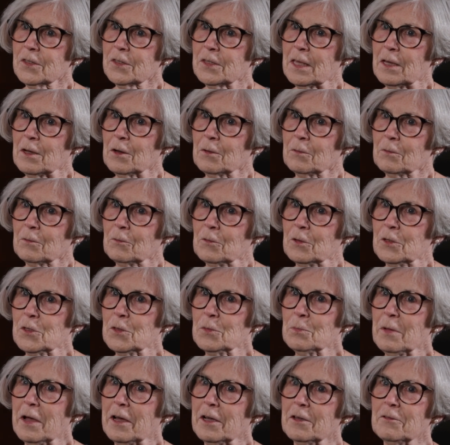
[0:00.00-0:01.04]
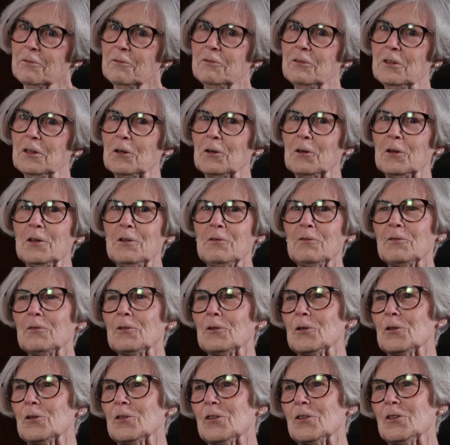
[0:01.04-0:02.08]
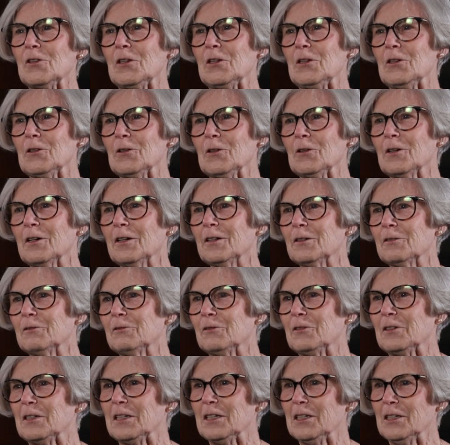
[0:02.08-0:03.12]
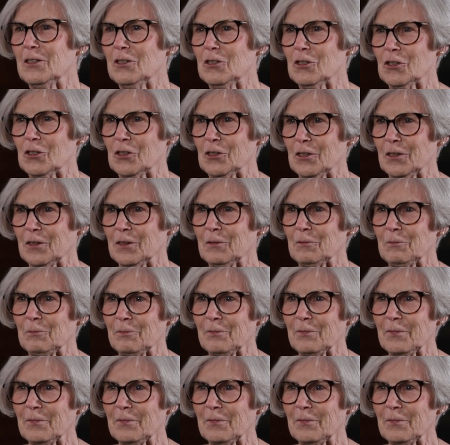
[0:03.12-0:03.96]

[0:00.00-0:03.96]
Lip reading: that was my very first year of teaching.